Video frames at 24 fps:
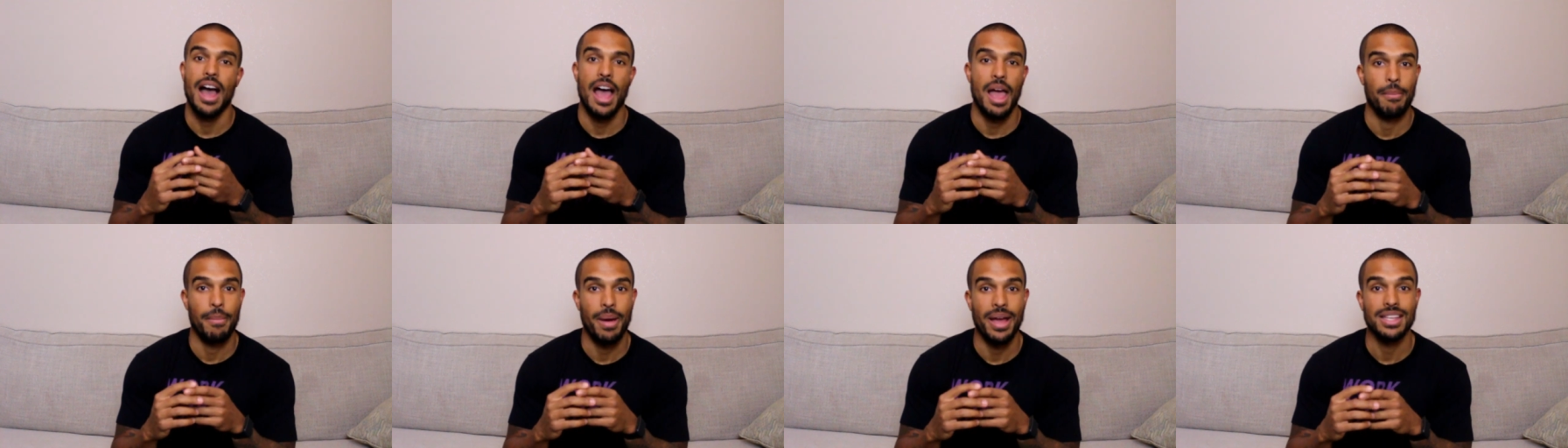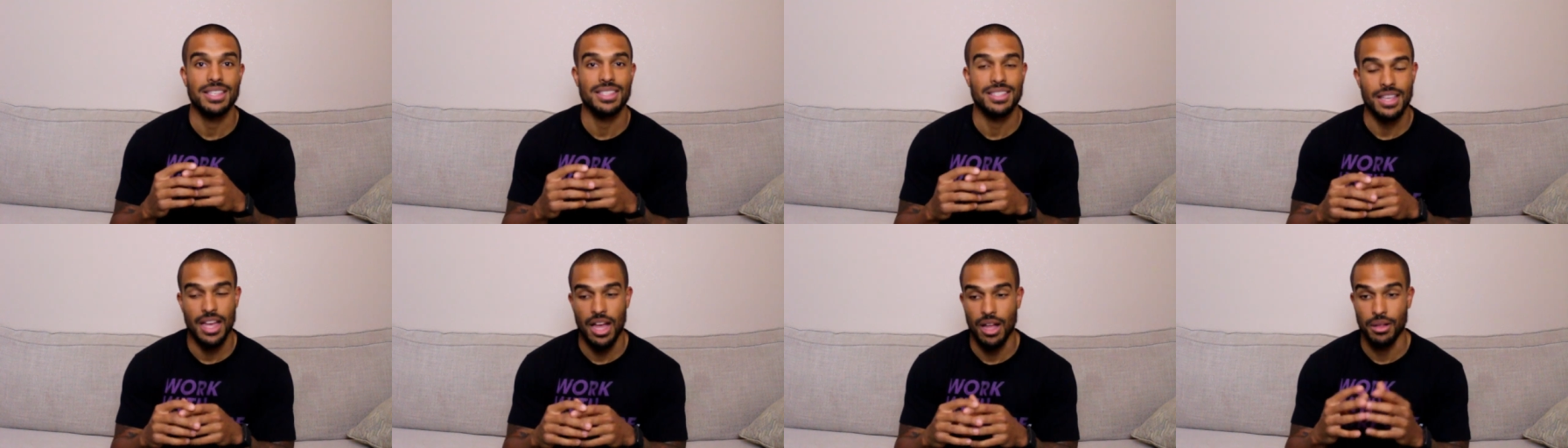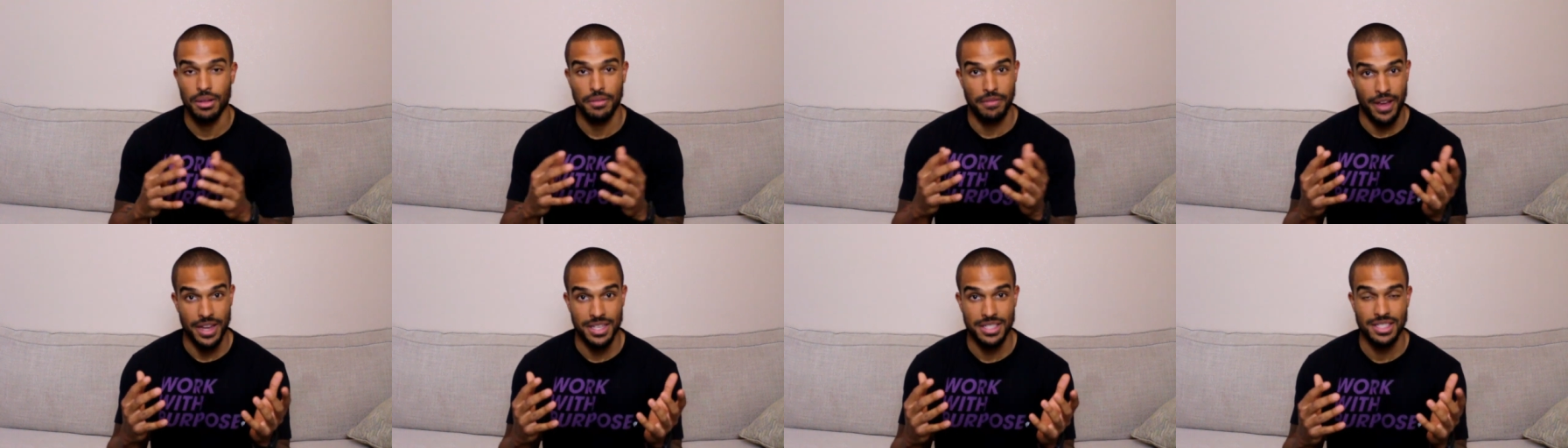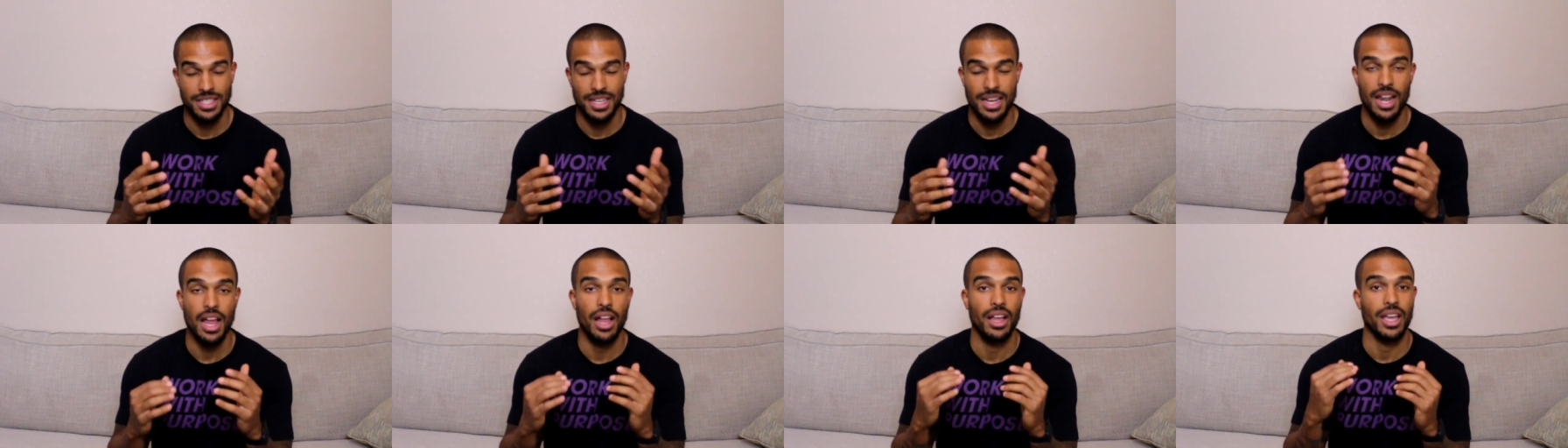I might, I'll, if I
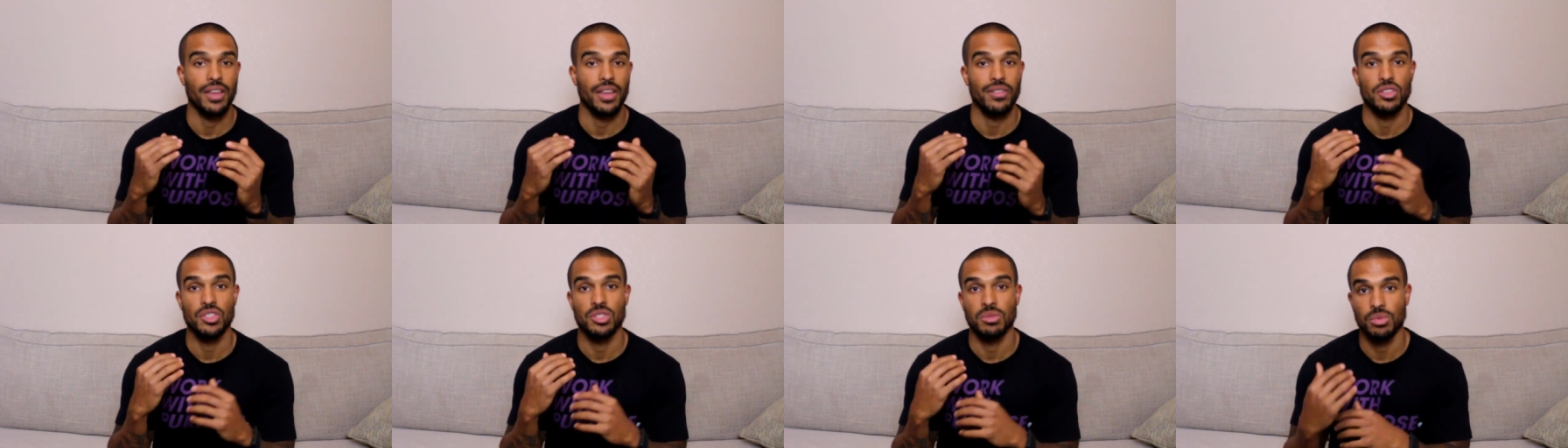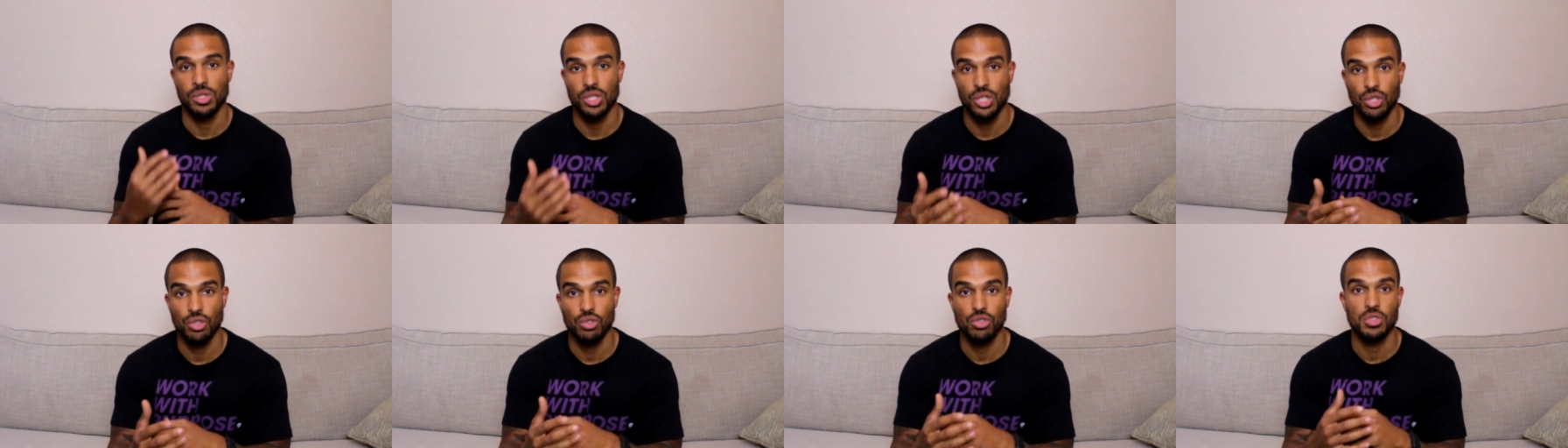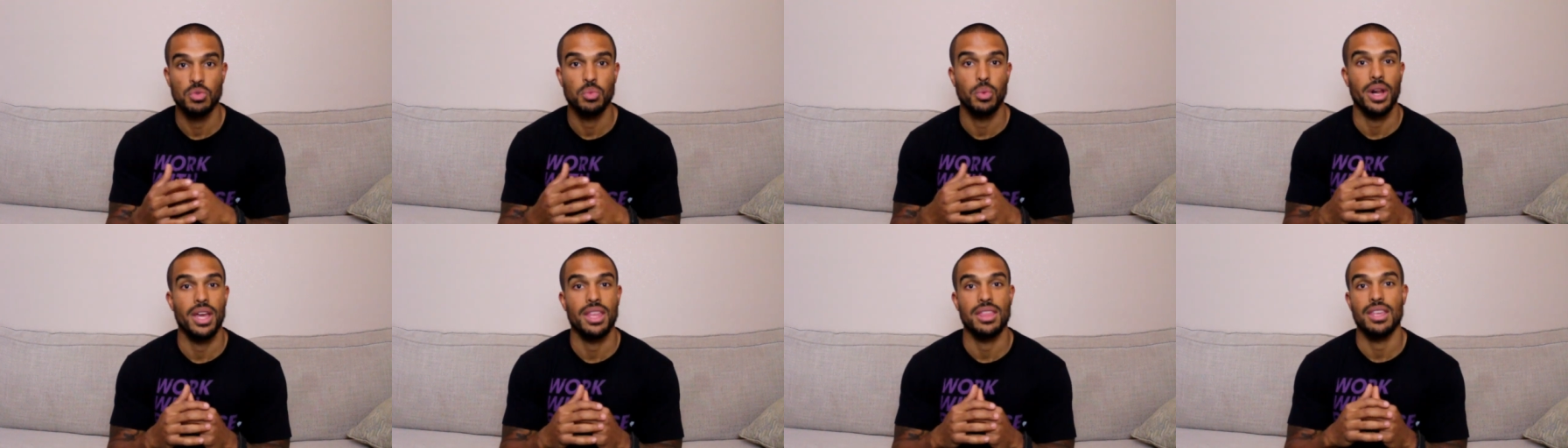see it, I'll give you some cues what